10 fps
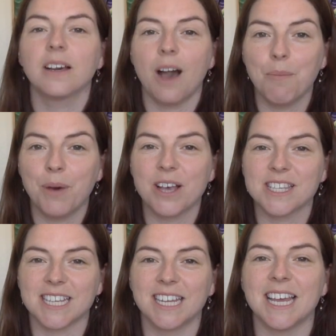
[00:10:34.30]

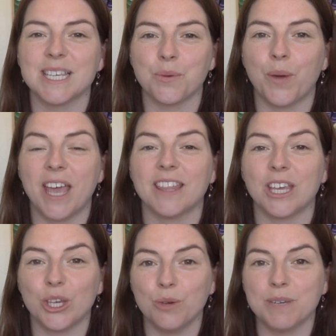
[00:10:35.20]
Composting is a way
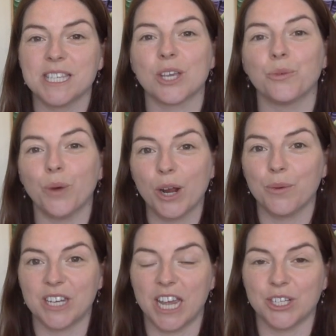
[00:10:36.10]
that humans can work
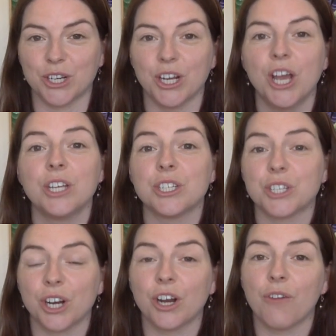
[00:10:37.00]
with nature to
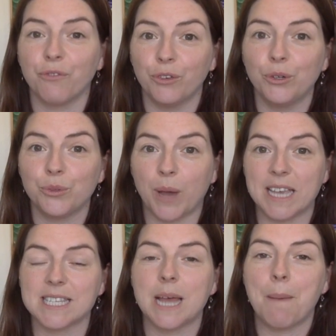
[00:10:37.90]
turn our food
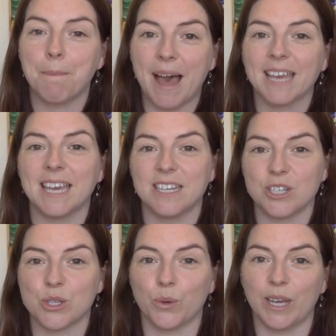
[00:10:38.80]
waste back
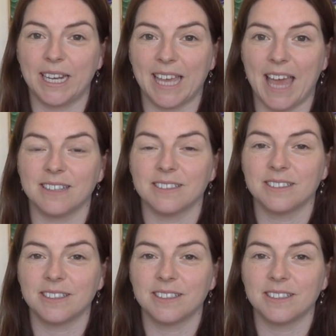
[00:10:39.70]
into soil again.